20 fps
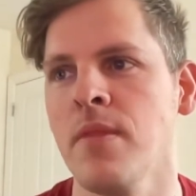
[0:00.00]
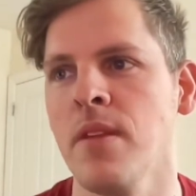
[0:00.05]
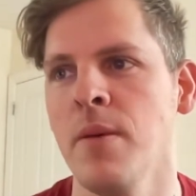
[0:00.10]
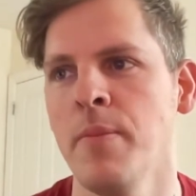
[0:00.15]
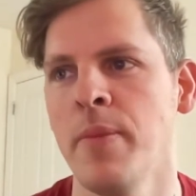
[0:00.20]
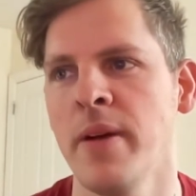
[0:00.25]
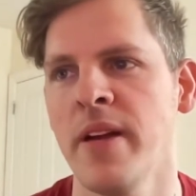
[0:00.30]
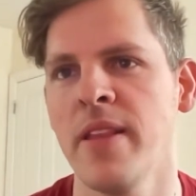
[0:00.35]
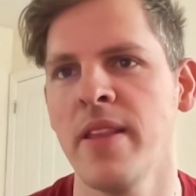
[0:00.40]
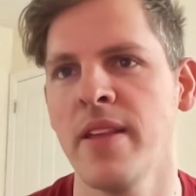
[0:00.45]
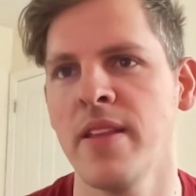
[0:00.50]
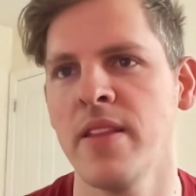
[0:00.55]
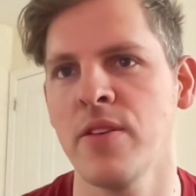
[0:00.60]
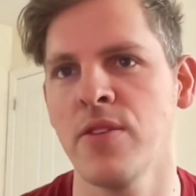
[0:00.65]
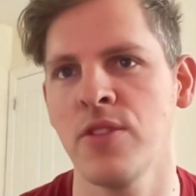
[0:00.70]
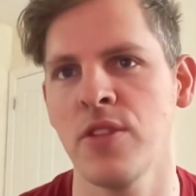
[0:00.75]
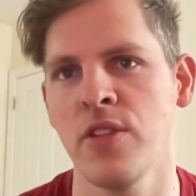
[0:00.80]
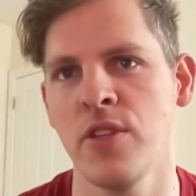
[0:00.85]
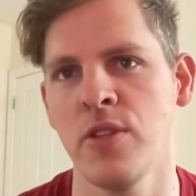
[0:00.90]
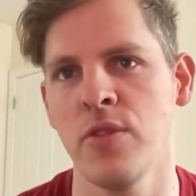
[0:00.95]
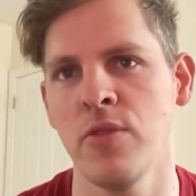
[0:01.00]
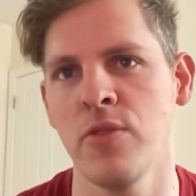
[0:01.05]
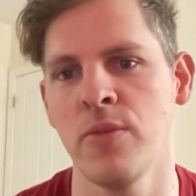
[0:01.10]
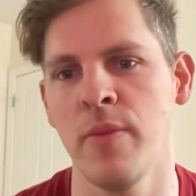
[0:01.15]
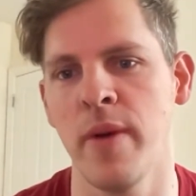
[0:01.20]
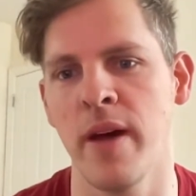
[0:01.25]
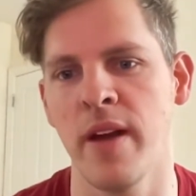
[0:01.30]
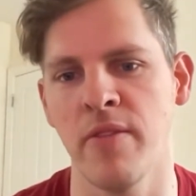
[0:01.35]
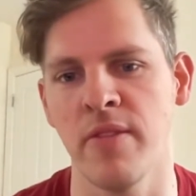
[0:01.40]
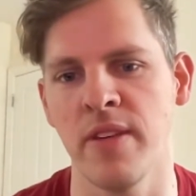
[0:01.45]
But I think there's a huge
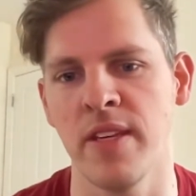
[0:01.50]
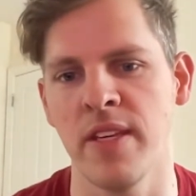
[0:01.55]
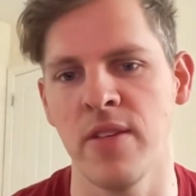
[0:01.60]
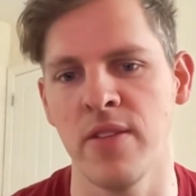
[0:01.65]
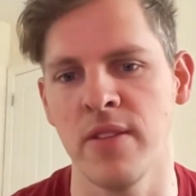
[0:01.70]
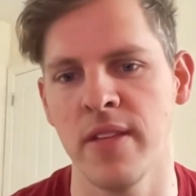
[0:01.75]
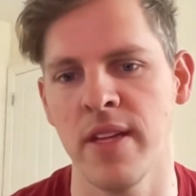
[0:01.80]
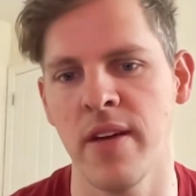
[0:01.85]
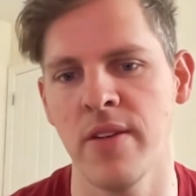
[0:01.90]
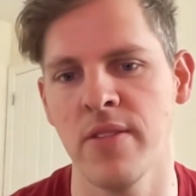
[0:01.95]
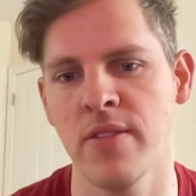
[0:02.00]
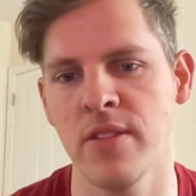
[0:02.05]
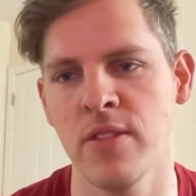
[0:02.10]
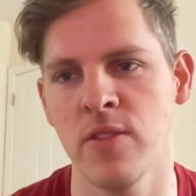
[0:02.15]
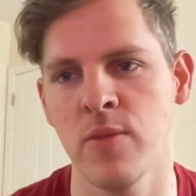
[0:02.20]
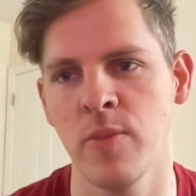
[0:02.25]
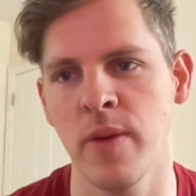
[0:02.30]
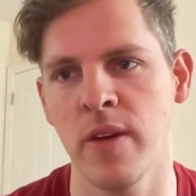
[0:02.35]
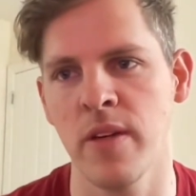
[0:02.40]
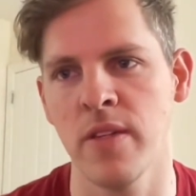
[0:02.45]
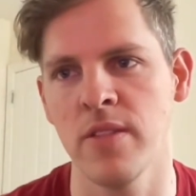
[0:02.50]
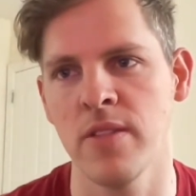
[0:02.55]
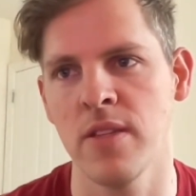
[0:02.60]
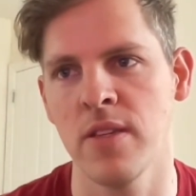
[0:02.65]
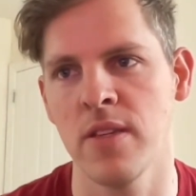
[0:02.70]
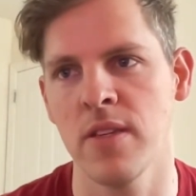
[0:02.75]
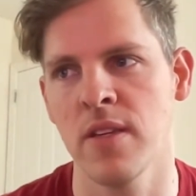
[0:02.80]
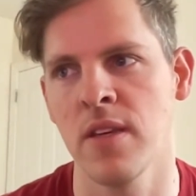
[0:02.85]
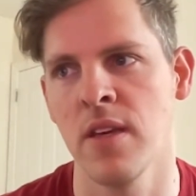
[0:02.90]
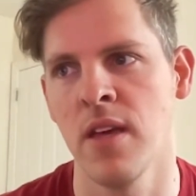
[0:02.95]
amount of guilt that I was
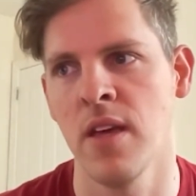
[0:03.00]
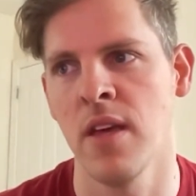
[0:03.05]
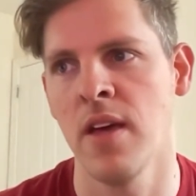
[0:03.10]
experiencing.